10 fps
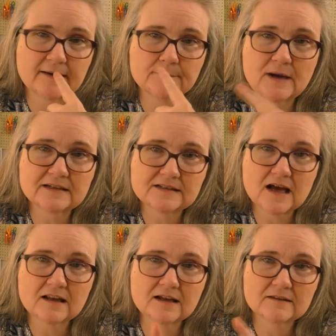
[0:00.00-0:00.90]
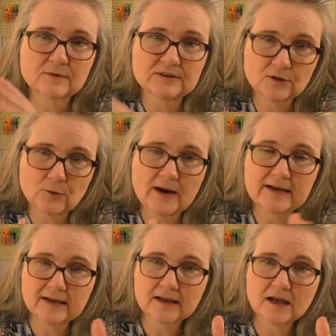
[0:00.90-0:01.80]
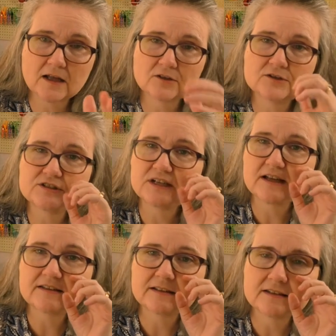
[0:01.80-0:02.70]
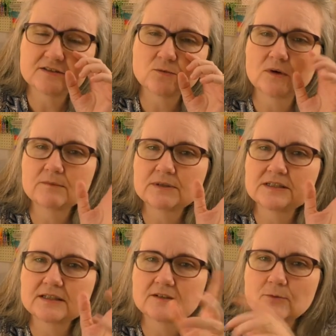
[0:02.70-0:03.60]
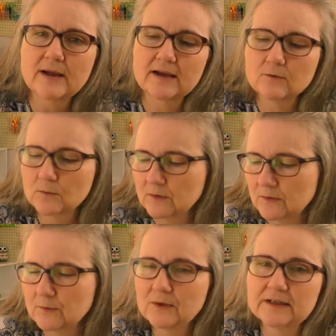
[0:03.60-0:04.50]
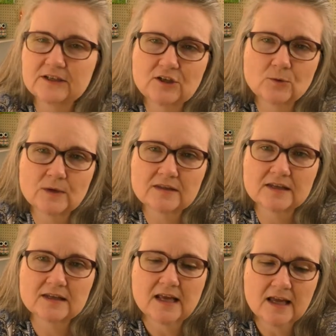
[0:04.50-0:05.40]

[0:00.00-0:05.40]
mandala with the gradient colors and I think this one particular pattern would look really cute with it.